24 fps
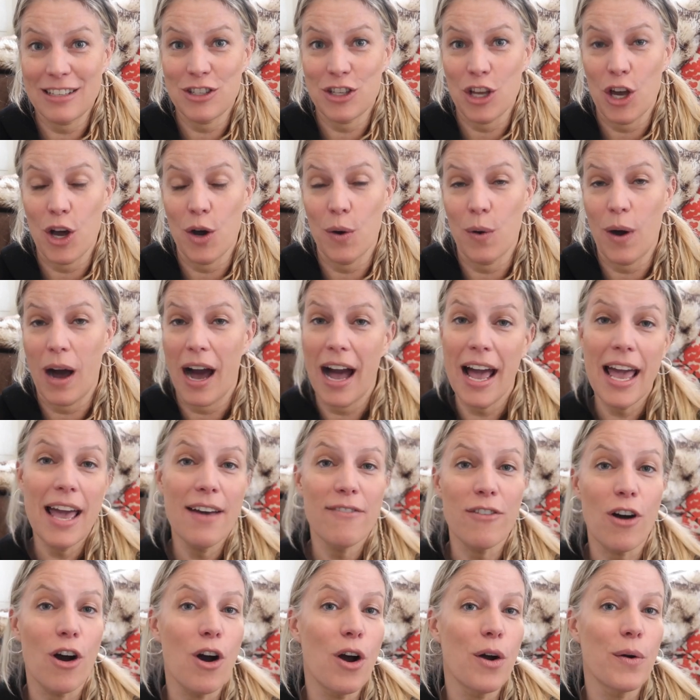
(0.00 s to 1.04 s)
So I
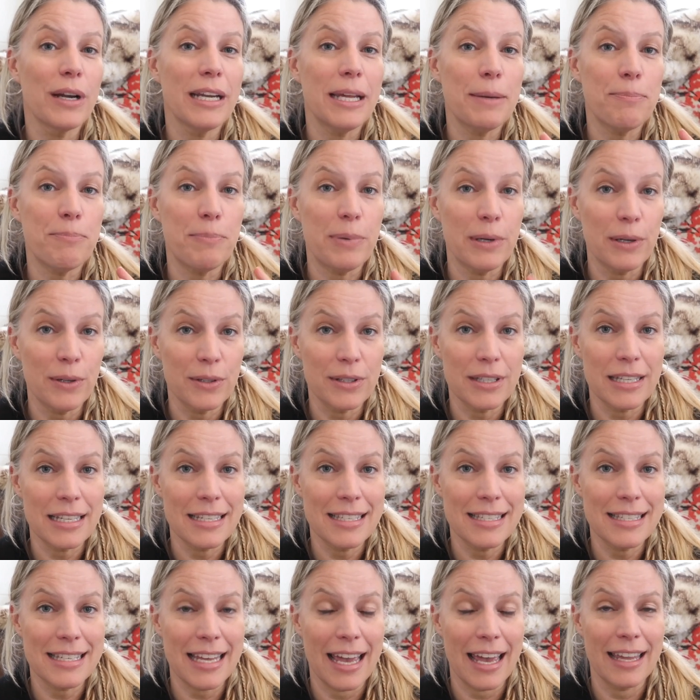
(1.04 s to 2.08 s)
have already built
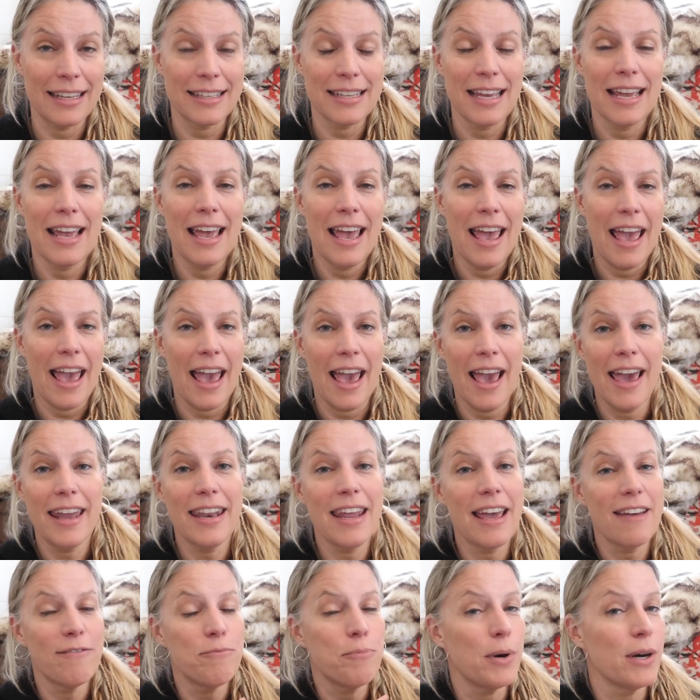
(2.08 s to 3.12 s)
this tent and
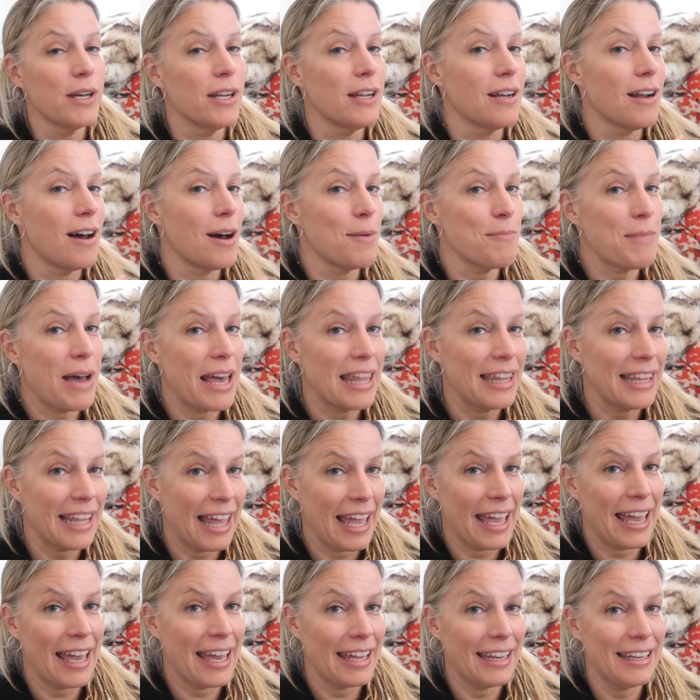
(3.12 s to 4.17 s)
have put it on my
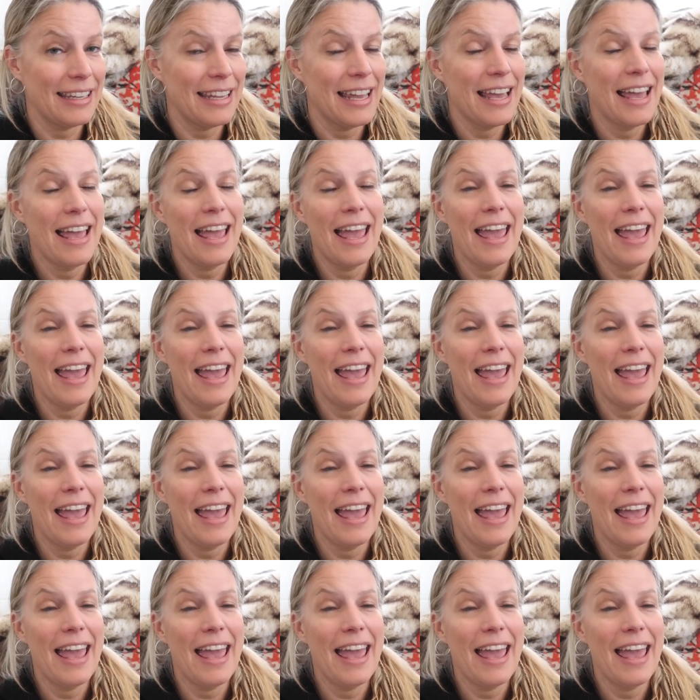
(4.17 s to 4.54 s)
land